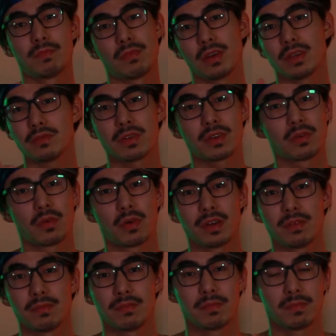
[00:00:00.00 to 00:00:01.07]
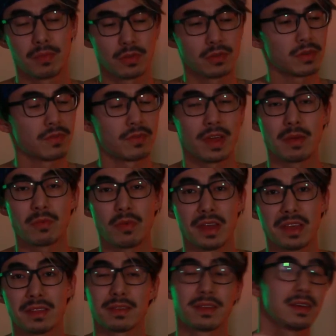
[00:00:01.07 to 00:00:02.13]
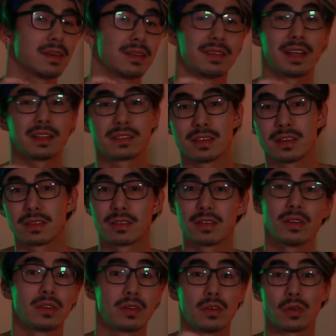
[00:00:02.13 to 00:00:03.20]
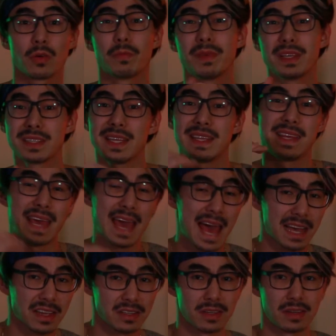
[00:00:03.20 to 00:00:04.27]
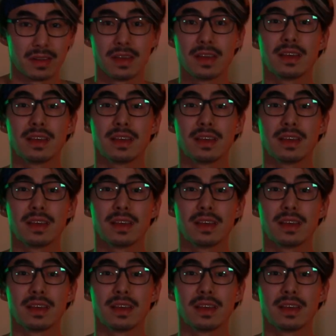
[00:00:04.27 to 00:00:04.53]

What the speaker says: press record, put your frame rate, that's it. You don't miss any action.